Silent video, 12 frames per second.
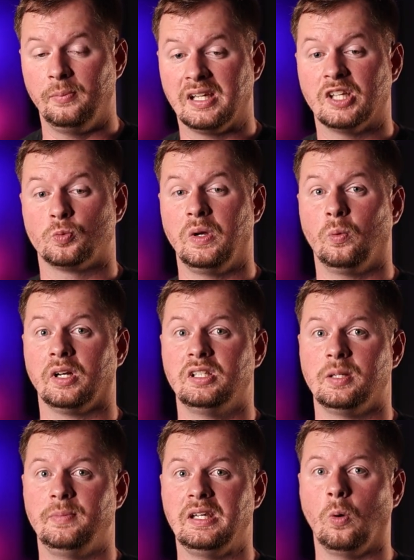because we
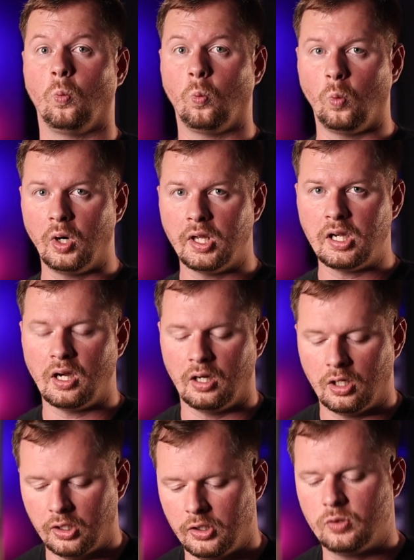wanted to be
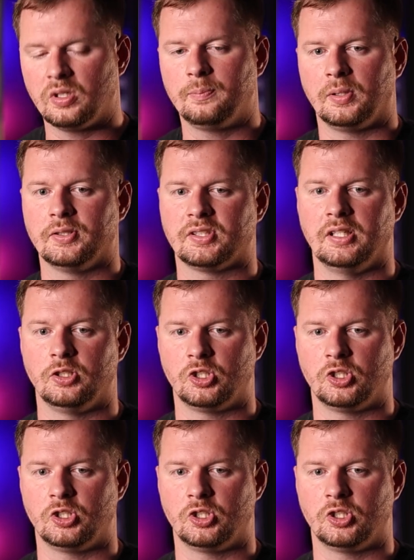100%